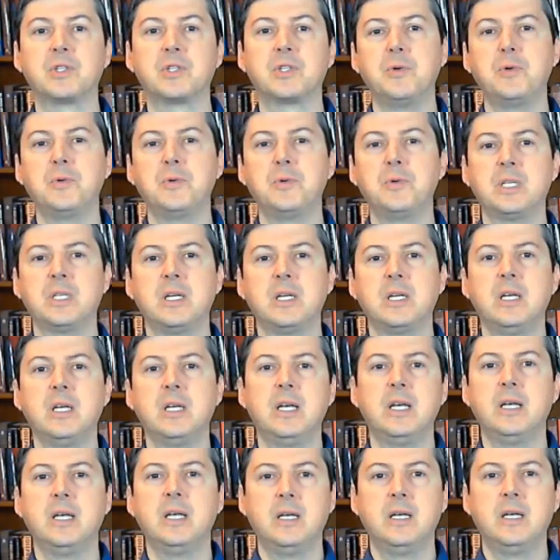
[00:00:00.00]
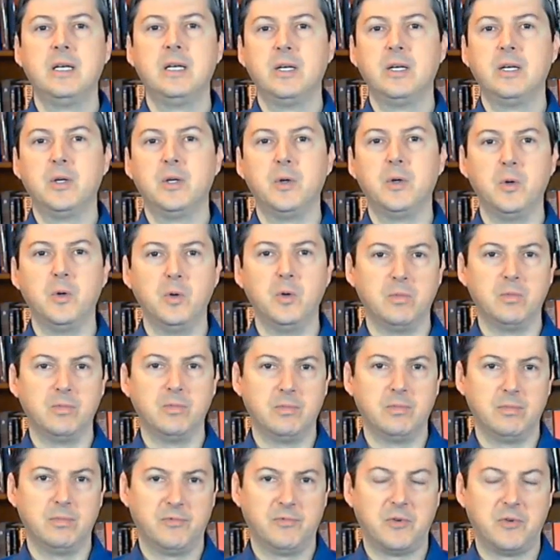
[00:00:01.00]
So a student who
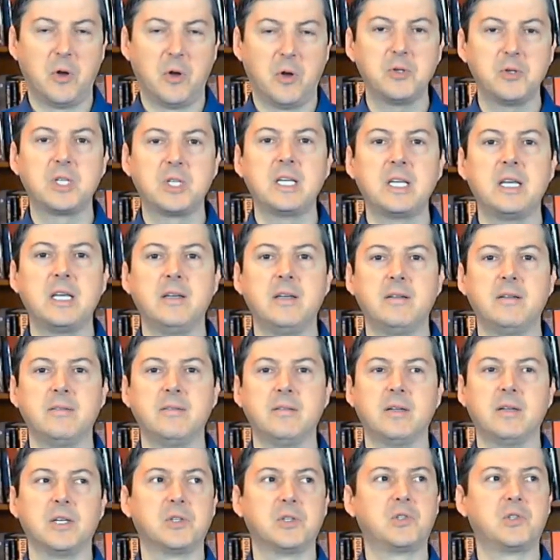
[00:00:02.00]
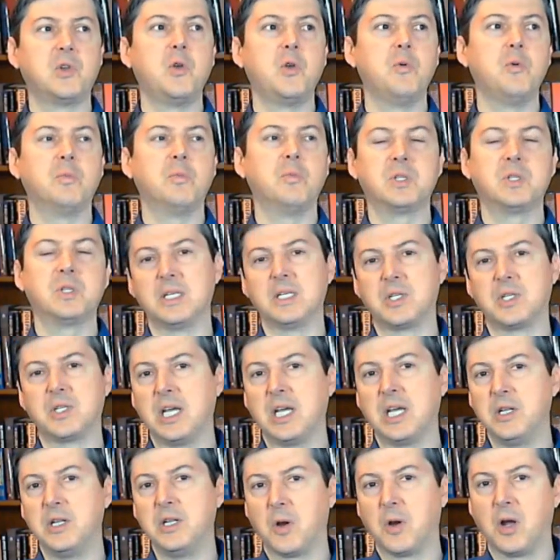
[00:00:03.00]
falsely assumes
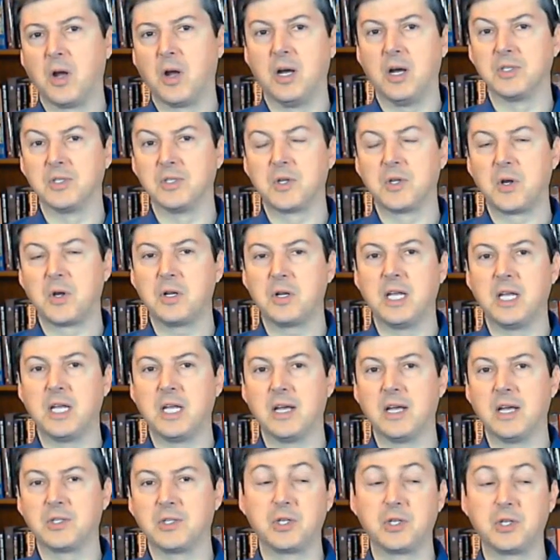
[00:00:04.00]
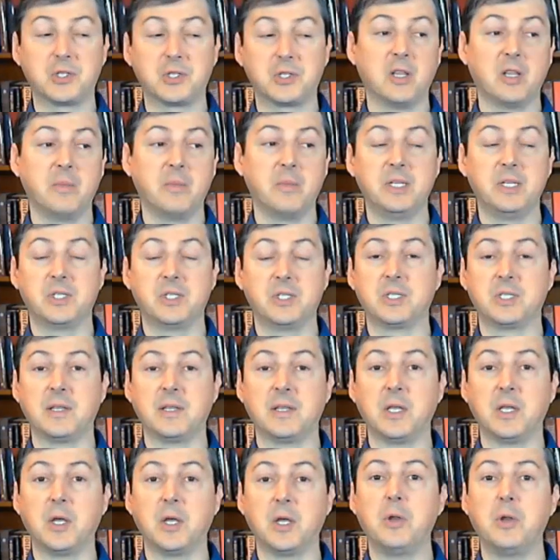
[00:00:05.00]
that sticky tar causes heart attacks just on the
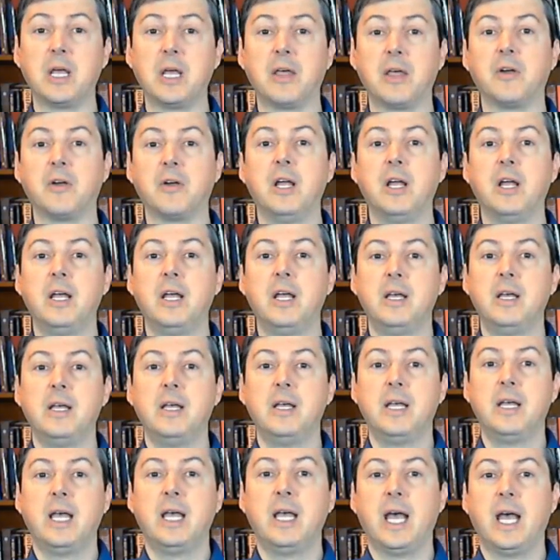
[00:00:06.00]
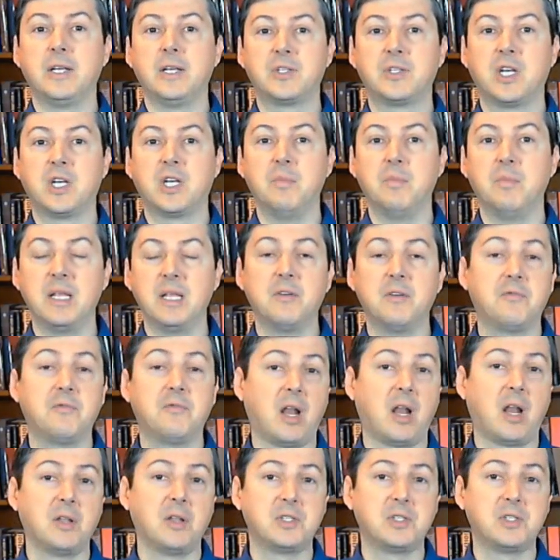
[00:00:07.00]
basis that they go together has
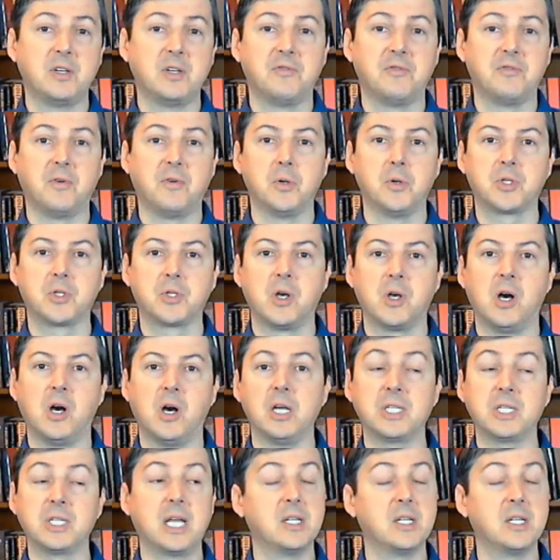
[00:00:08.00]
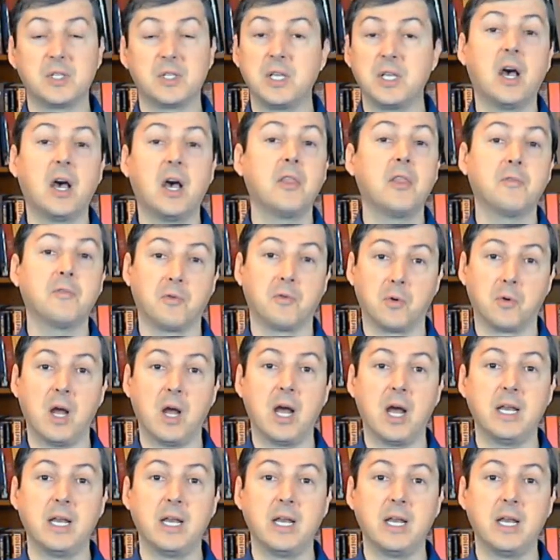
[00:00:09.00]
committed the fallacy of false cause, and it's the other